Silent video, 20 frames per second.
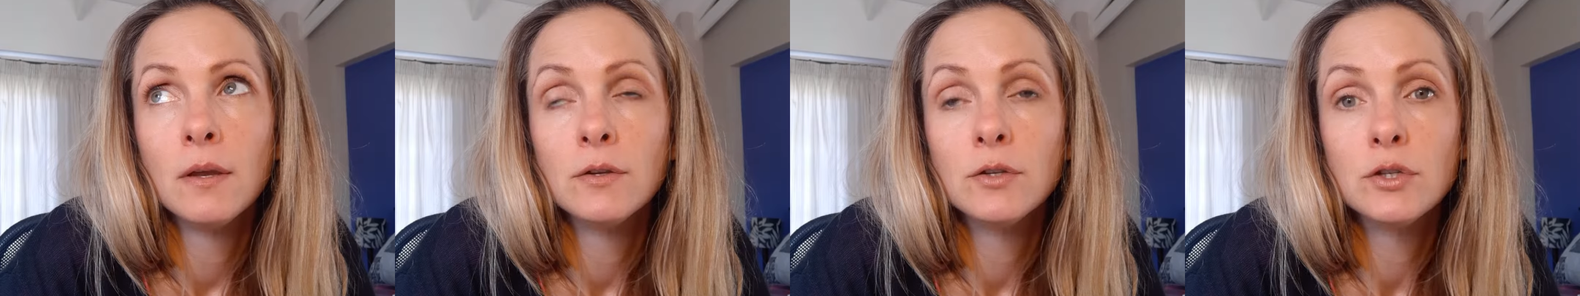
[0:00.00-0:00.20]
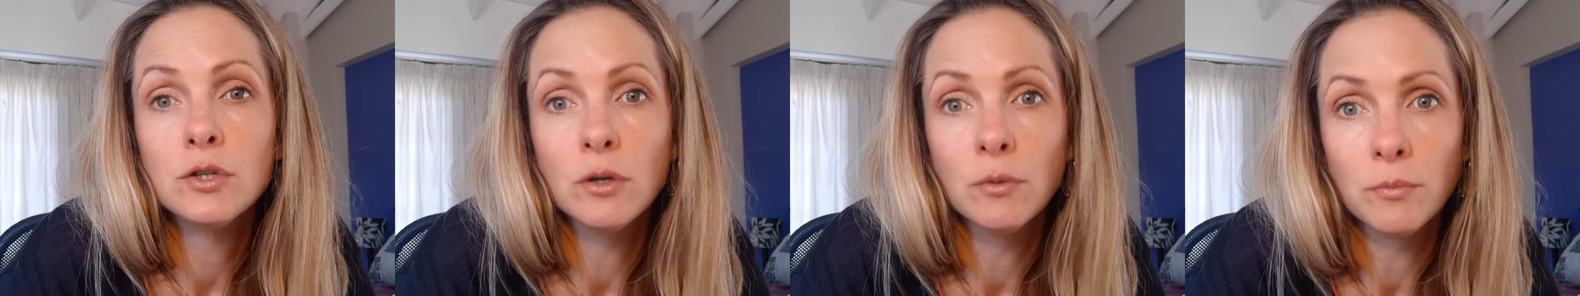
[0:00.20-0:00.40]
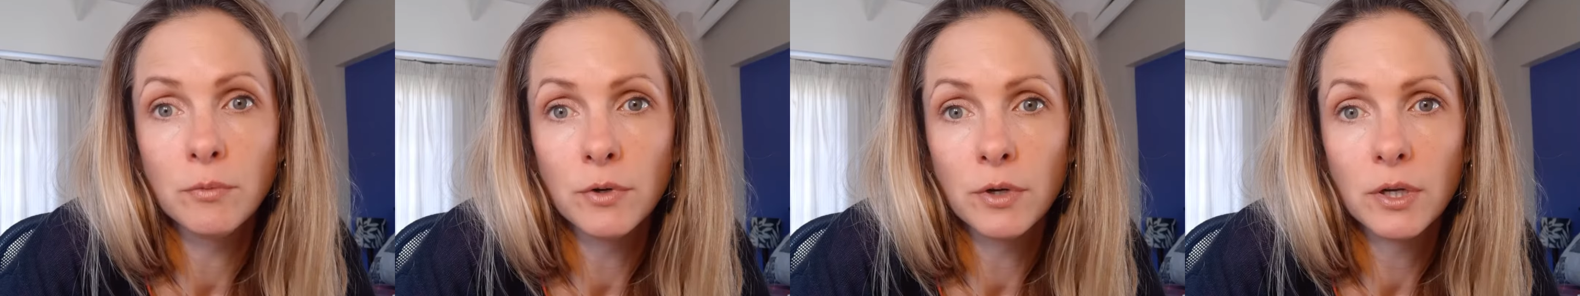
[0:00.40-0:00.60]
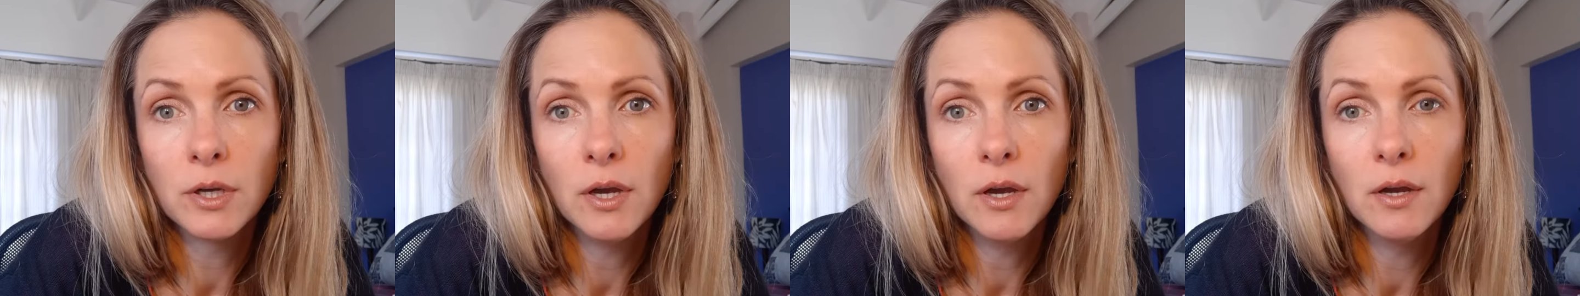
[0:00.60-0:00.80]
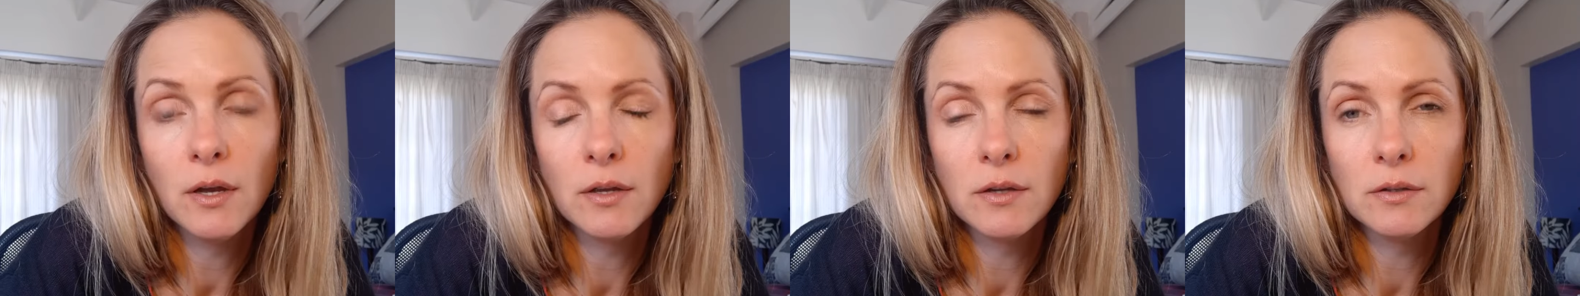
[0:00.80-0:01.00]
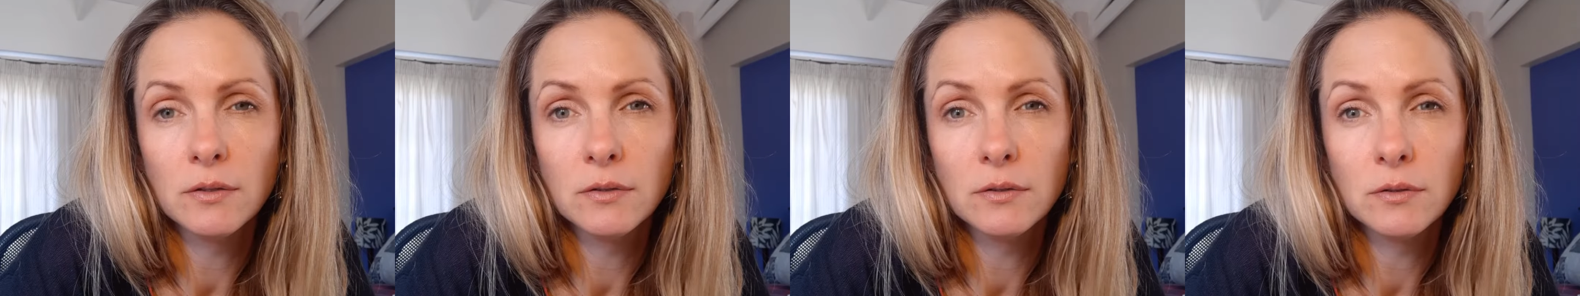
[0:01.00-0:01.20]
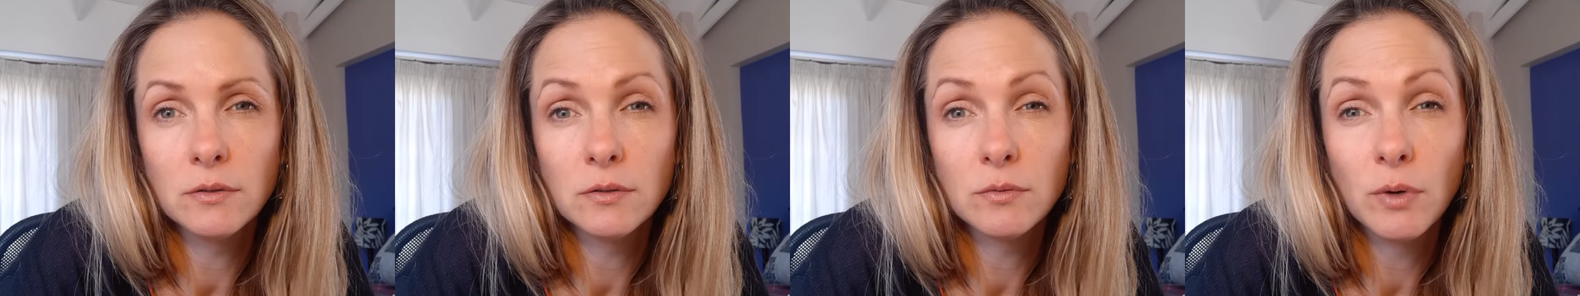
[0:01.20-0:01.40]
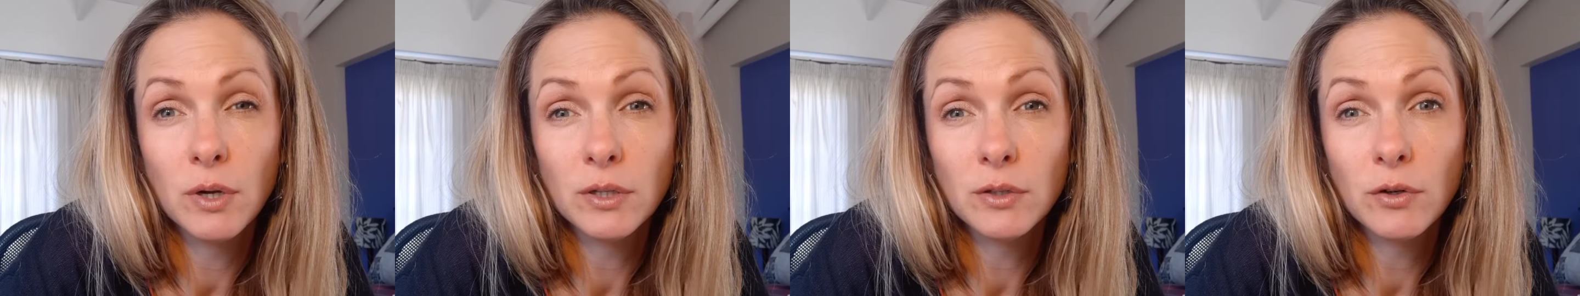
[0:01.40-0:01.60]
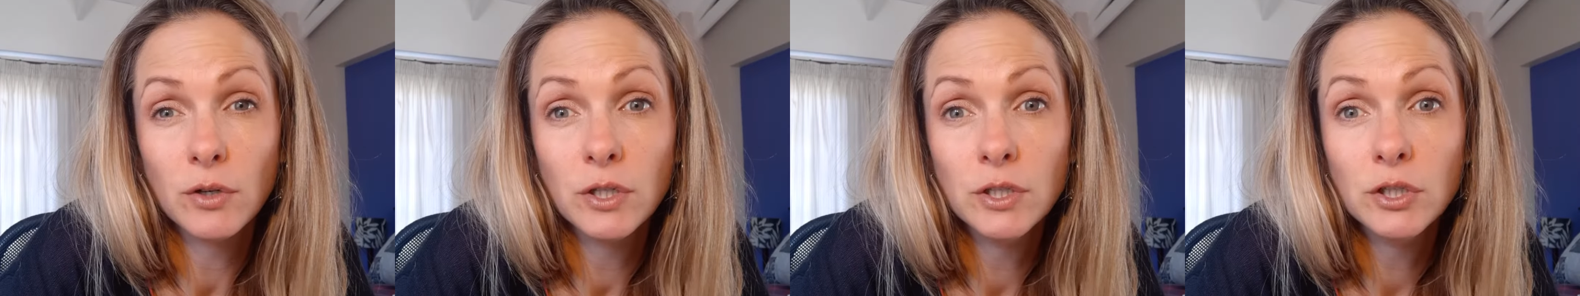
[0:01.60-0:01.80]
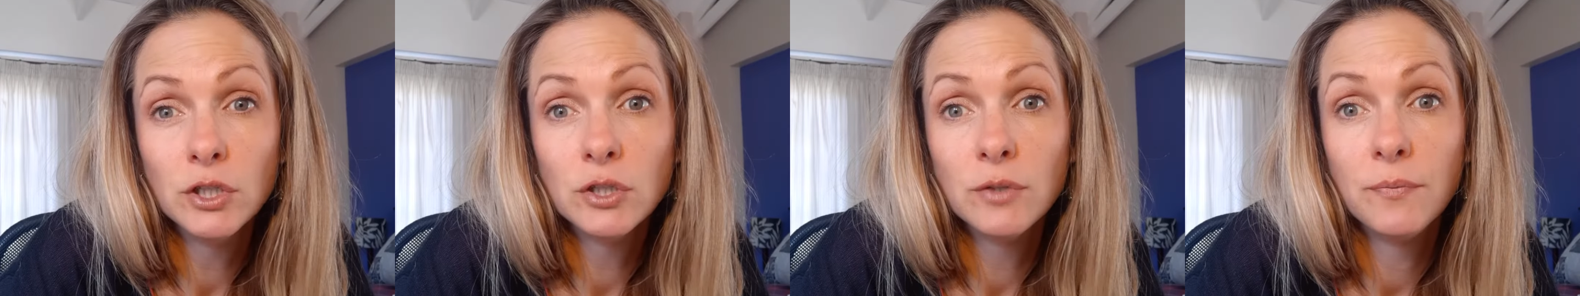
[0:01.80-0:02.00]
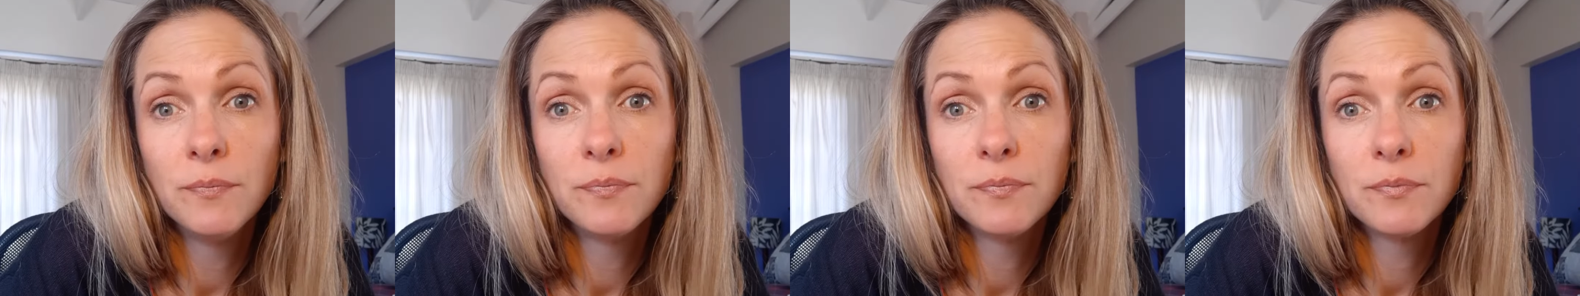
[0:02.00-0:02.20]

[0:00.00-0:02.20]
turmeric, and wild orange.